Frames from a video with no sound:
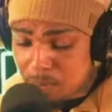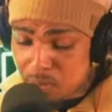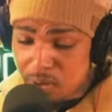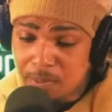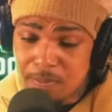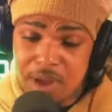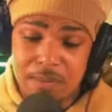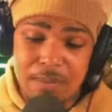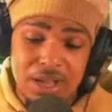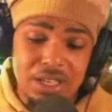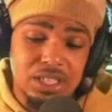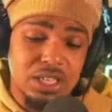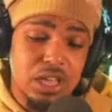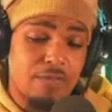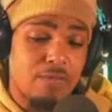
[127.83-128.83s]
be booted by
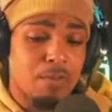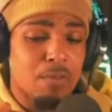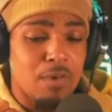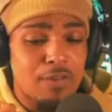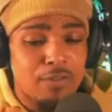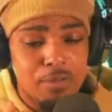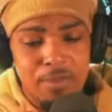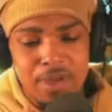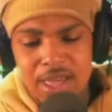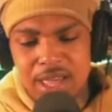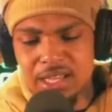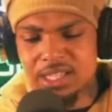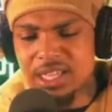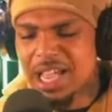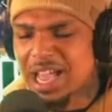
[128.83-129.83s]
myself, I'm off
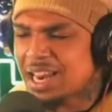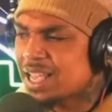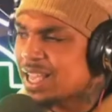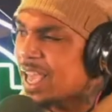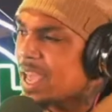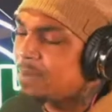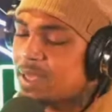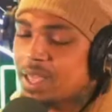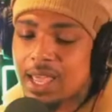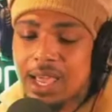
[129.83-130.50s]
meds. I done came